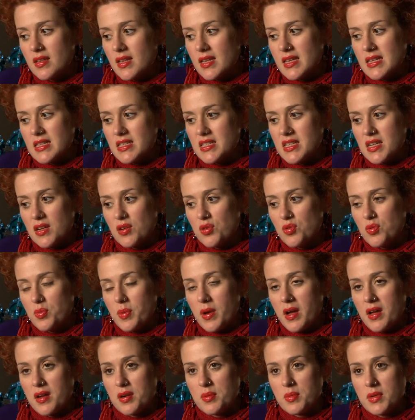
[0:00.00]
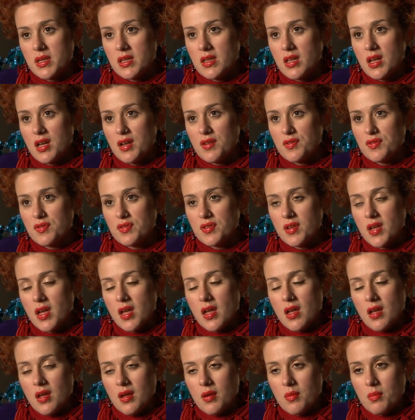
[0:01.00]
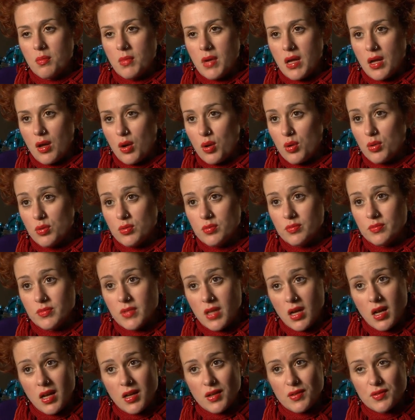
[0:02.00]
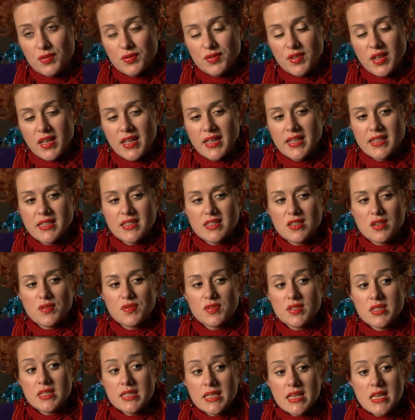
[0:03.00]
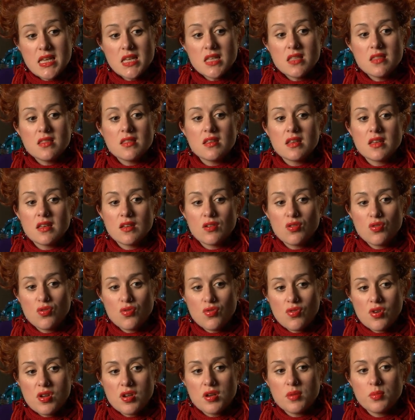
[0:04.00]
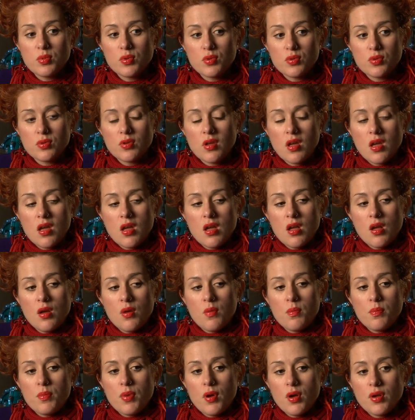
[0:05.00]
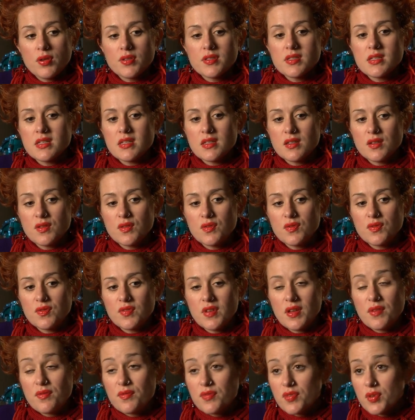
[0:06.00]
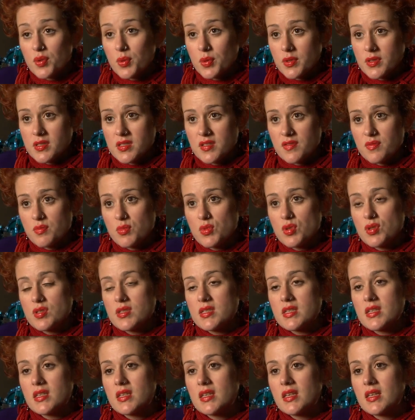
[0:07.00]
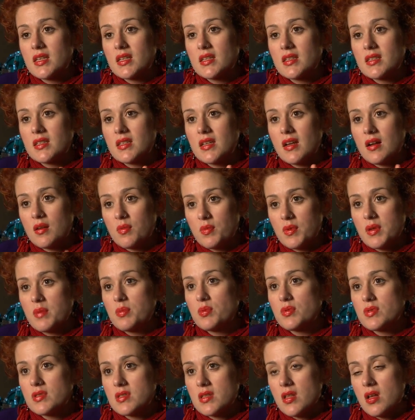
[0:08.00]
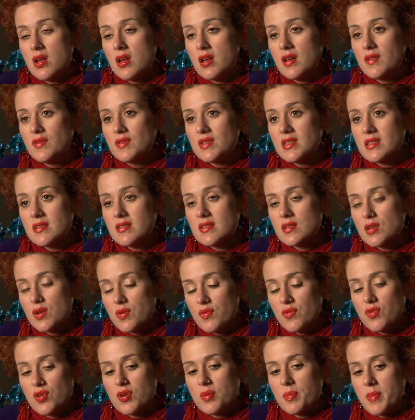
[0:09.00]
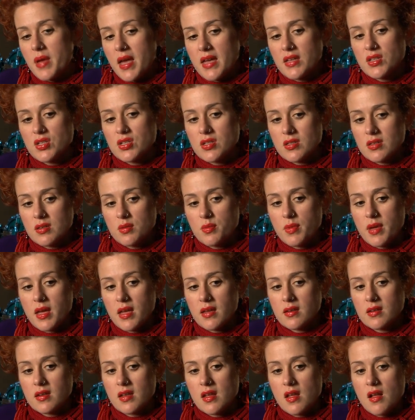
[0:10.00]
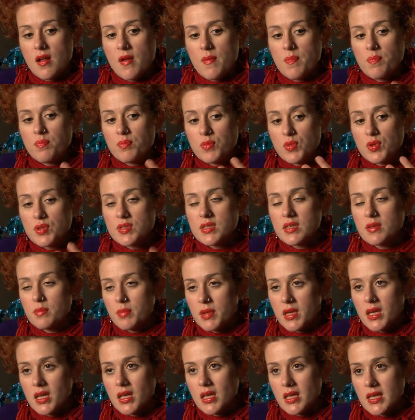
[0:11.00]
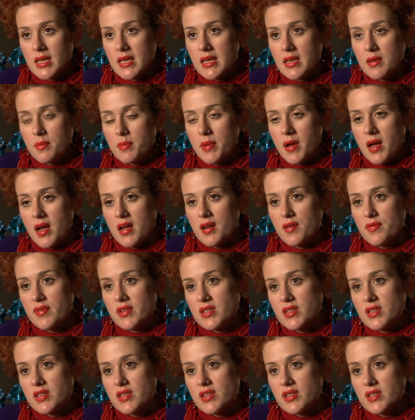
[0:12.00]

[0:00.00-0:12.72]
an integral part of my life, my whole life, and I've seen the incredible positive influence of music in young people's lives, and so I'm very passionate about music being a key part of